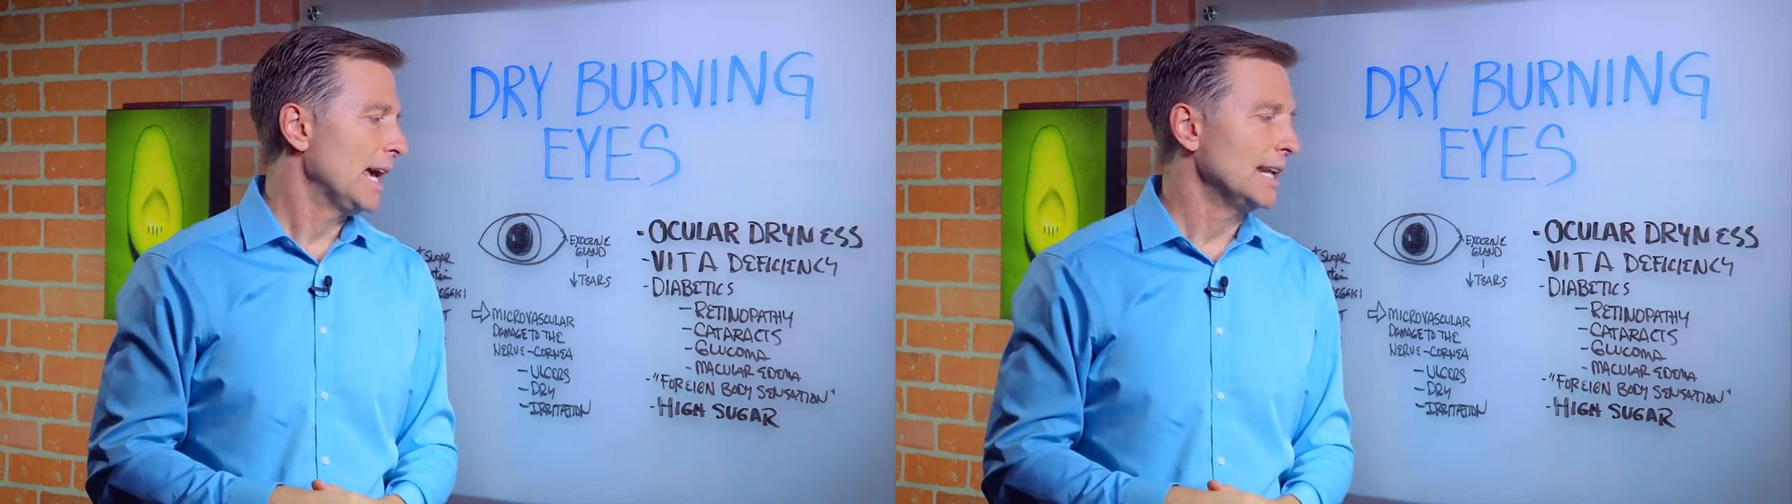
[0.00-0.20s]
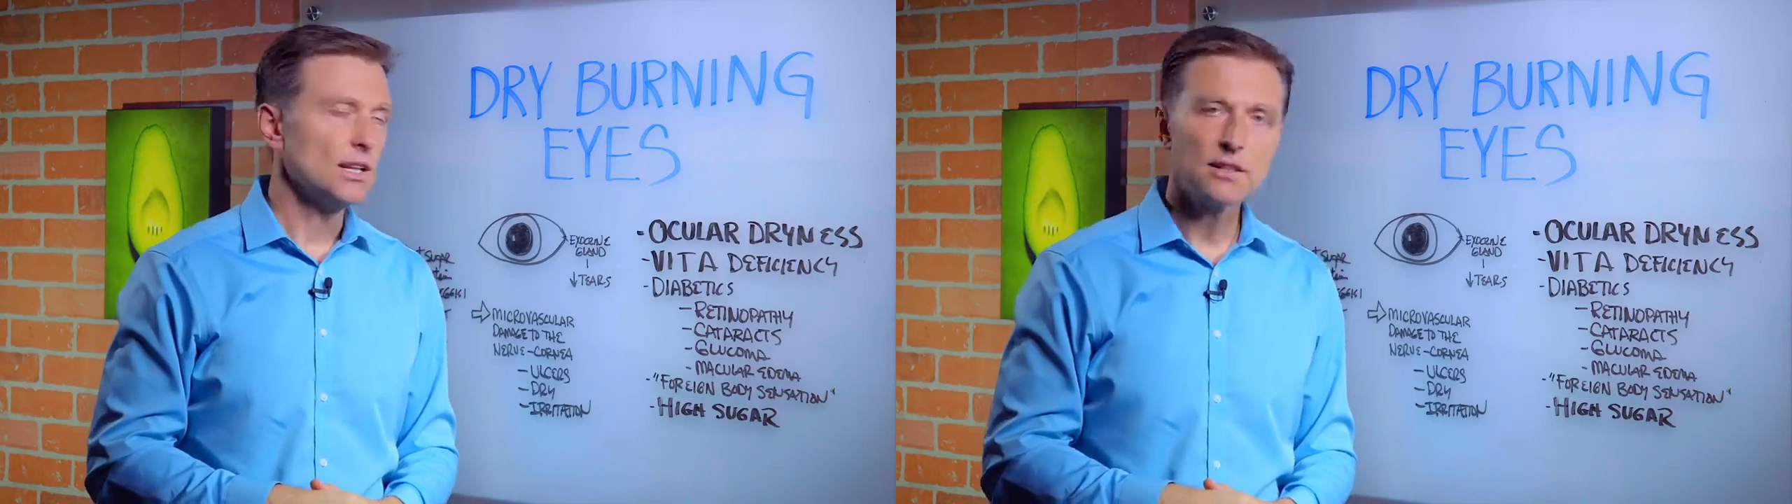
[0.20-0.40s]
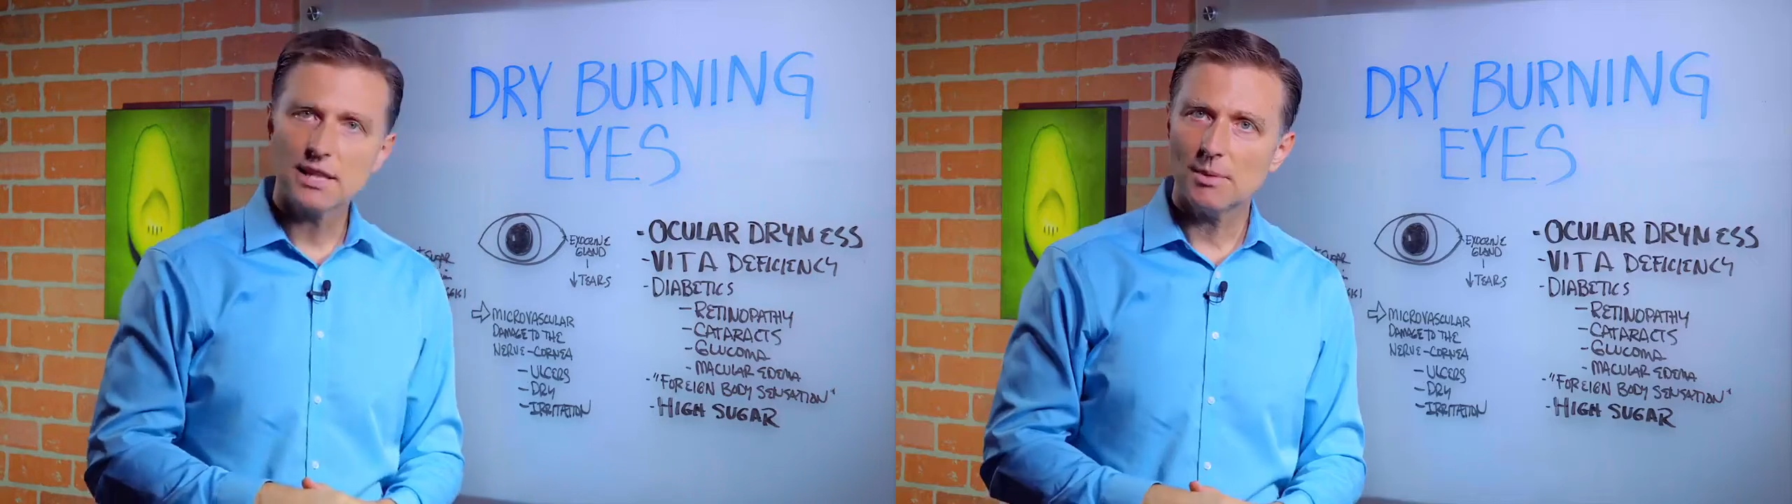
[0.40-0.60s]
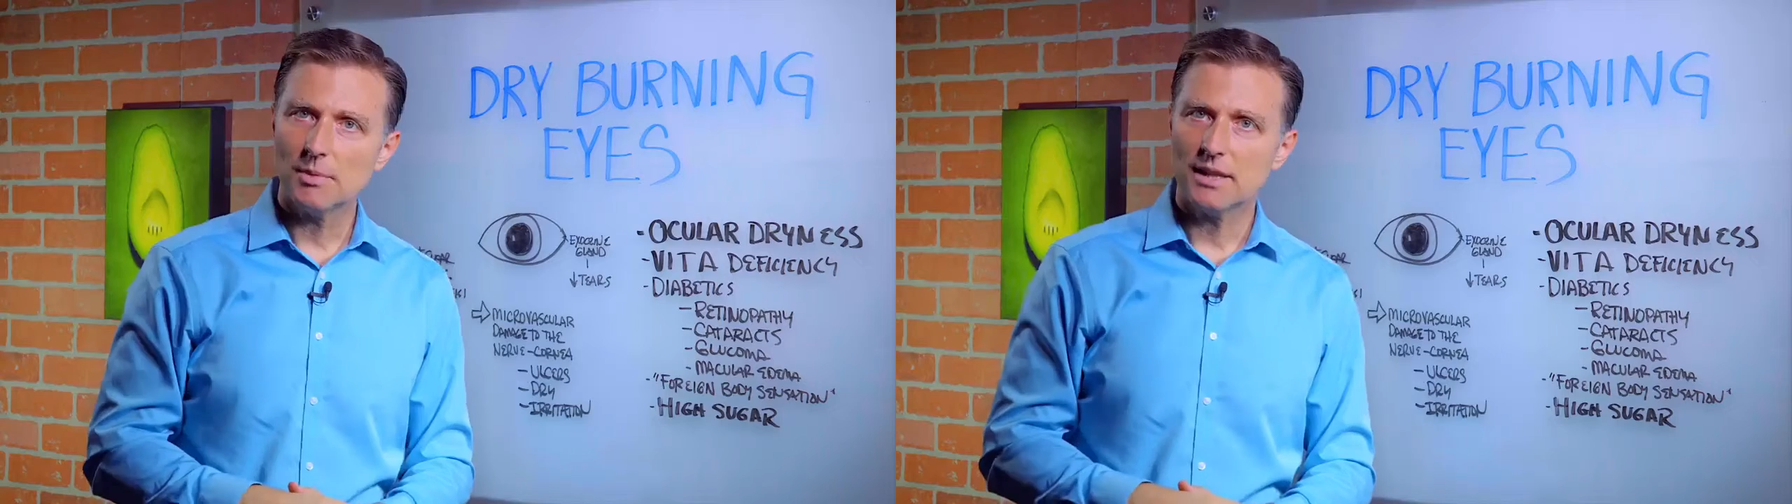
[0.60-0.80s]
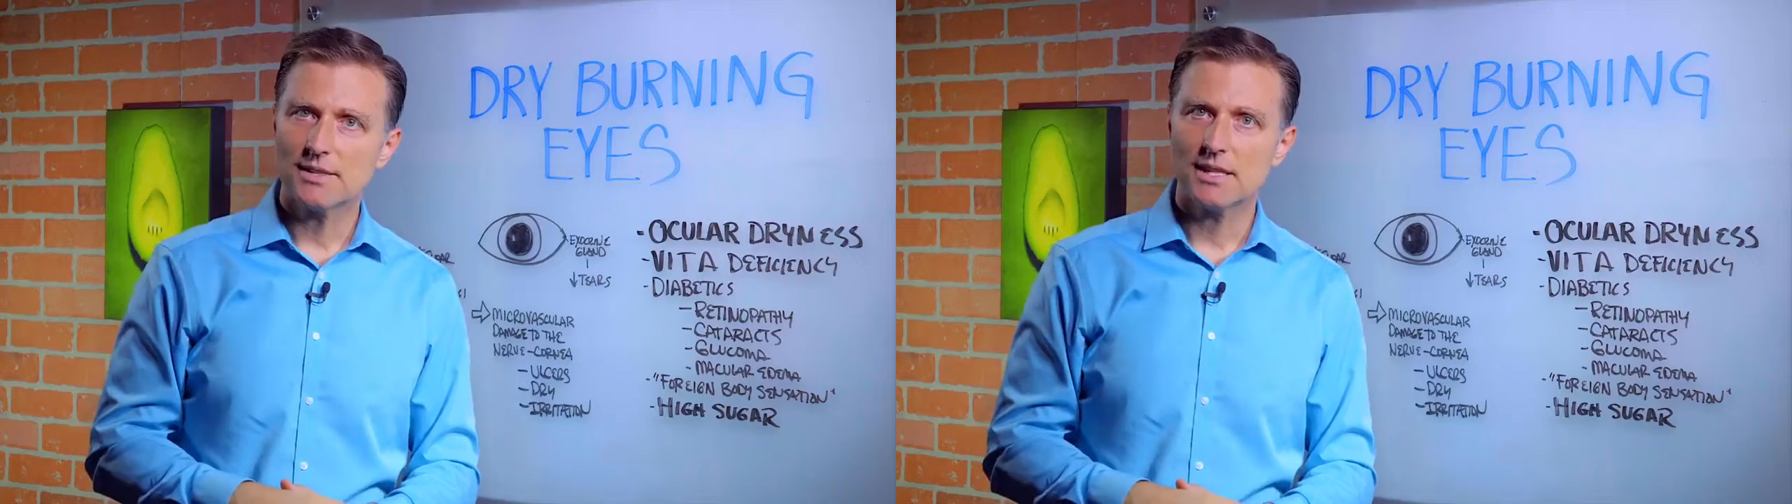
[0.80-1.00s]
And he looked at
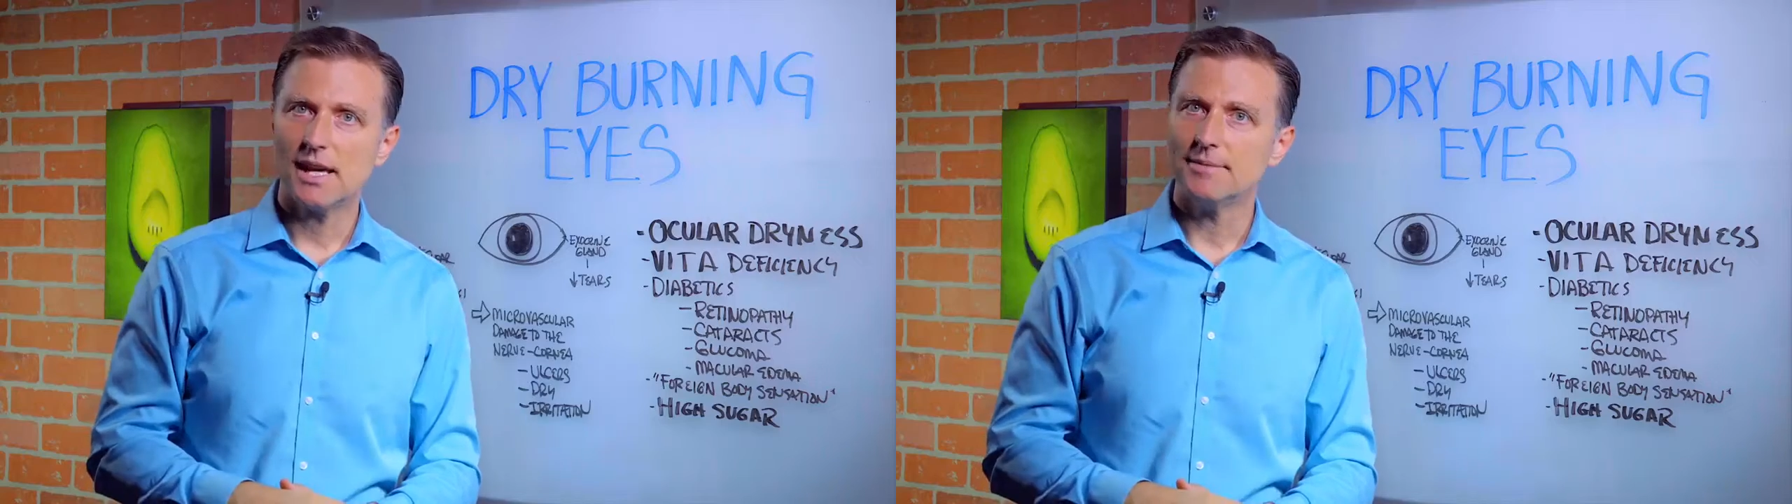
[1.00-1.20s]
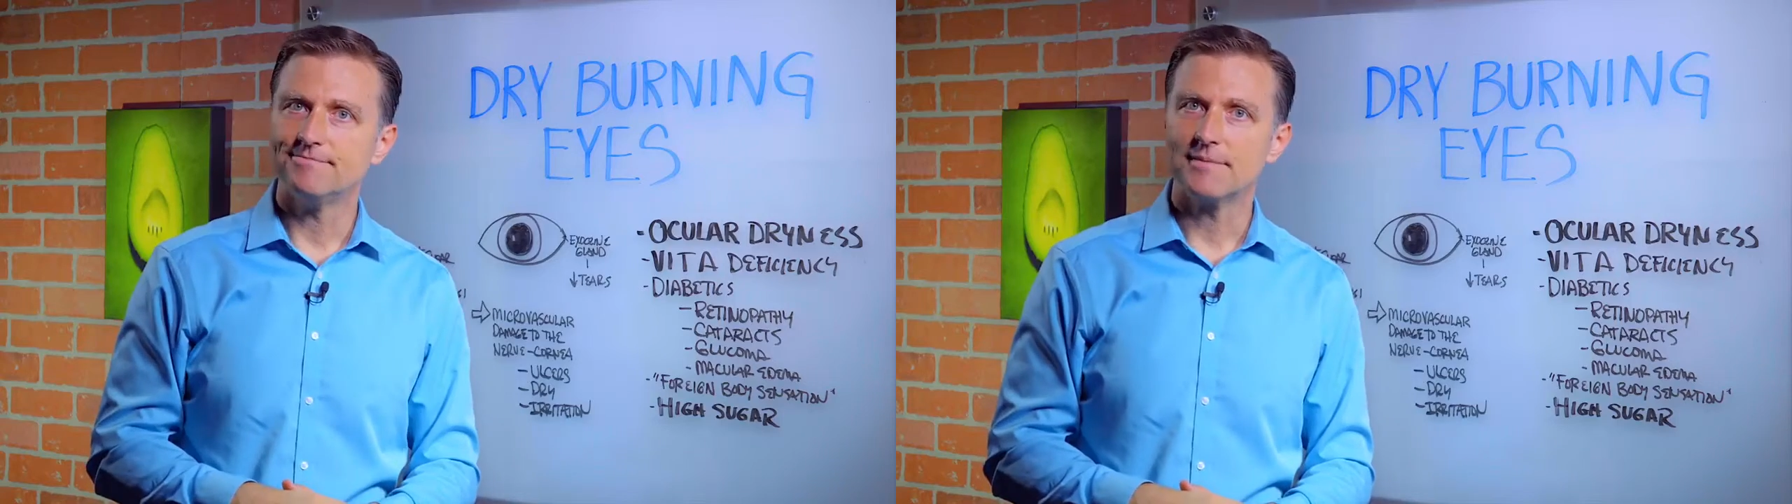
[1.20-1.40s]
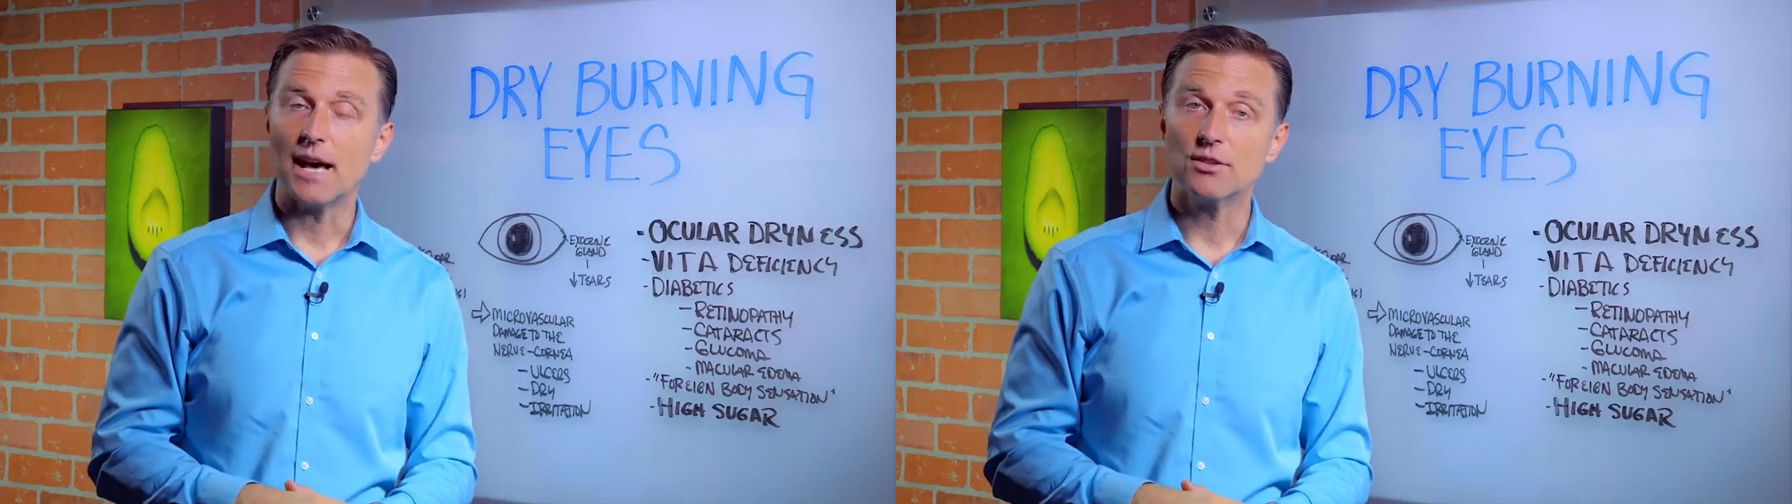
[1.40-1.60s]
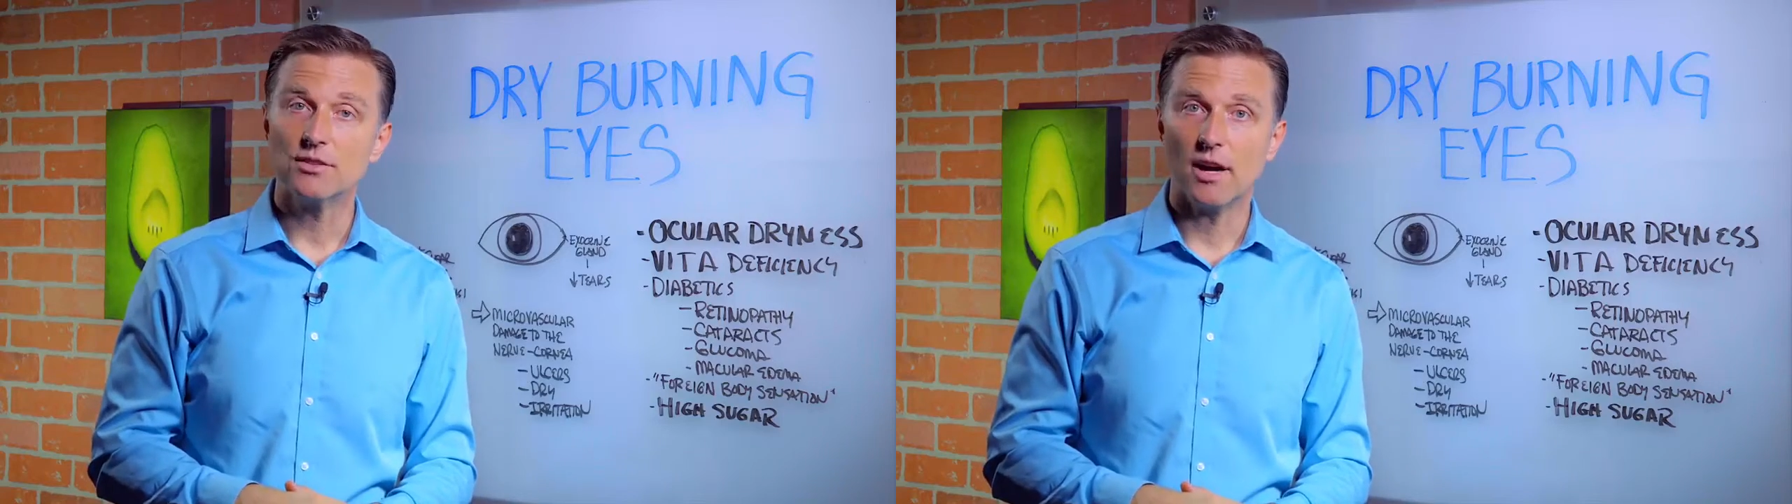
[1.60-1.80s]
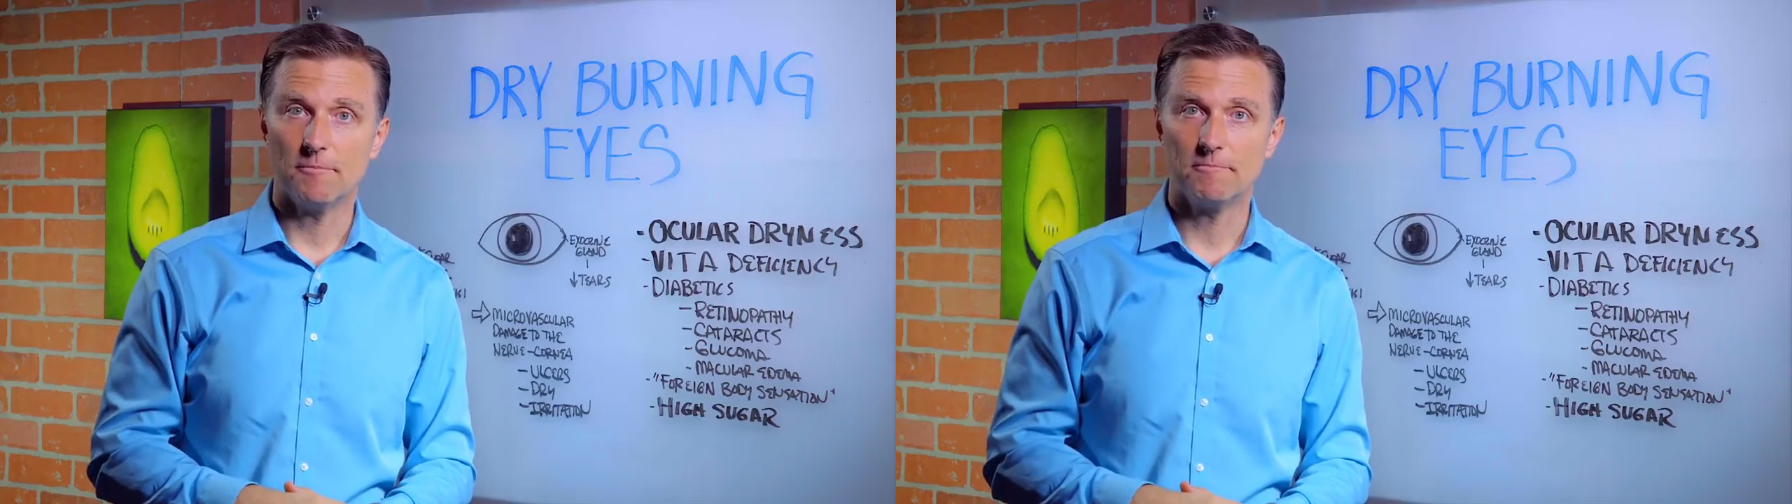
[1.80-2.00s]
me and he said, I
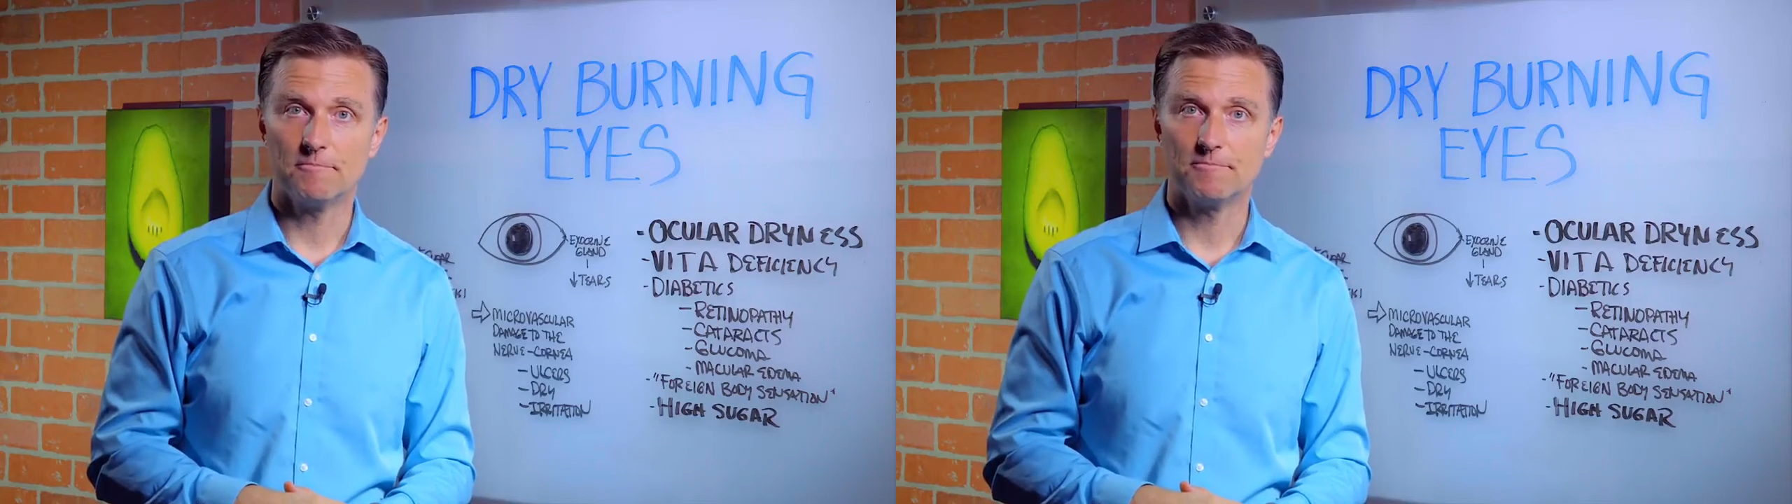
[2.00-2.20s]
don't know.